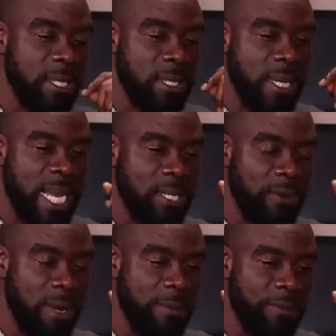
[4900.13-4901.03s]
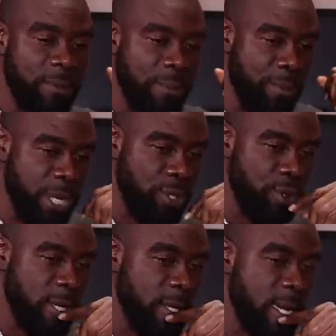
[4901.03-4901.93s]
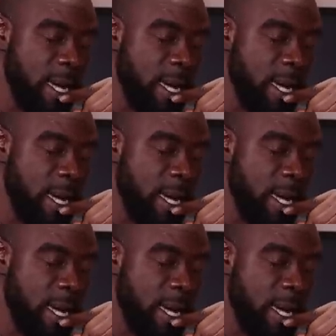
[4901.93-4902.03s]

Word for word: so that's from from a brethren.